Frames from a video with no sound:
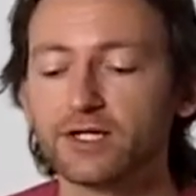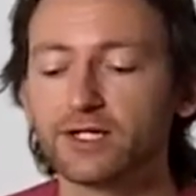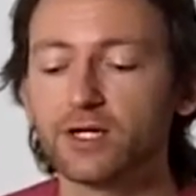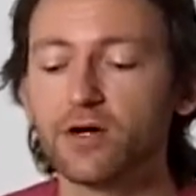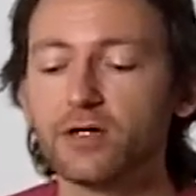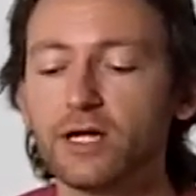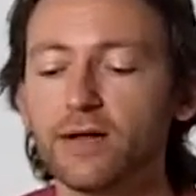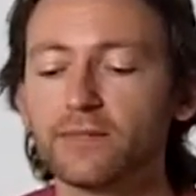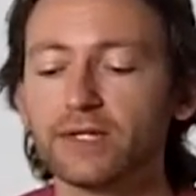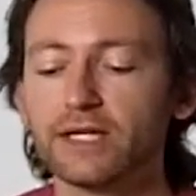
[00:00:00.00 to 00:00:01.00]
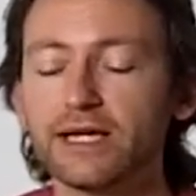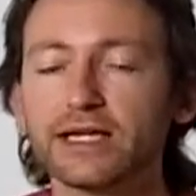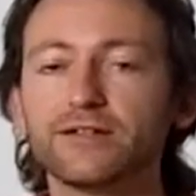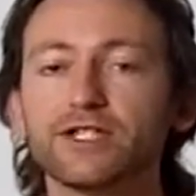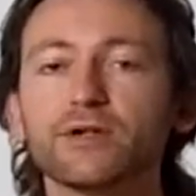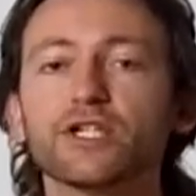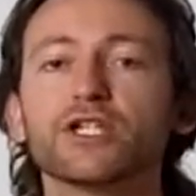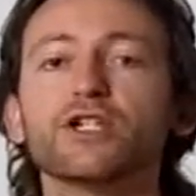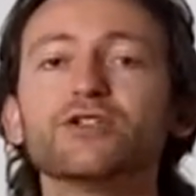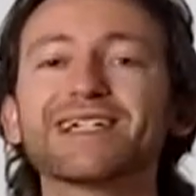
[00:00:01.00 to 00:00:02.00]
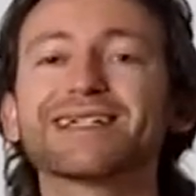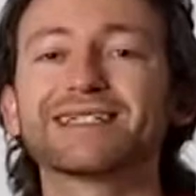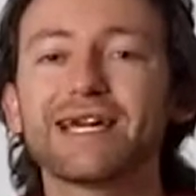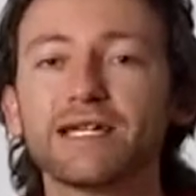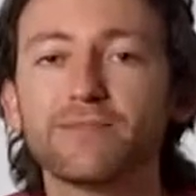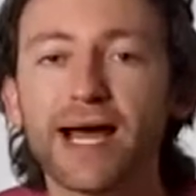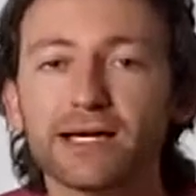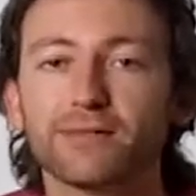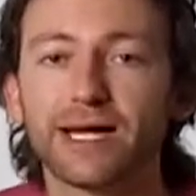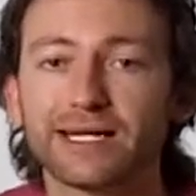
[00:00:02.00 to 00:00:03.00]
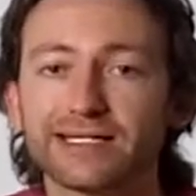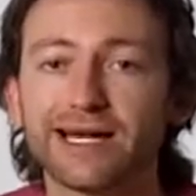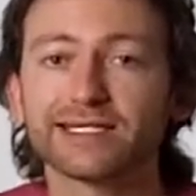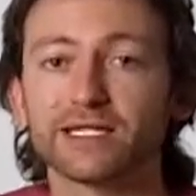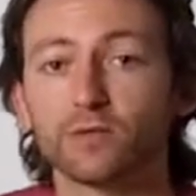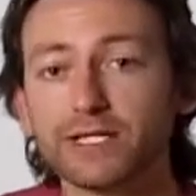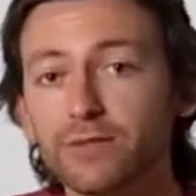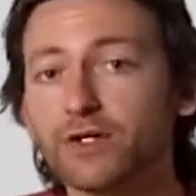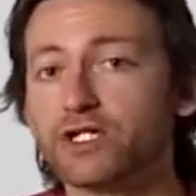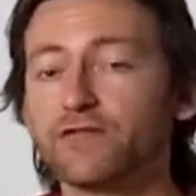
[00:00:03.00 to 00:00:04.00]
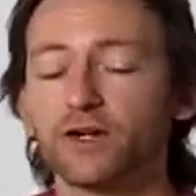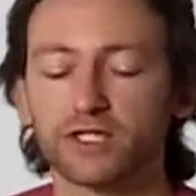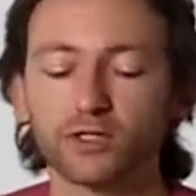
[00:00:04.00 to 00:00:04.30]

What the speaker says: So it gives you huge extended patent pending status within which to file.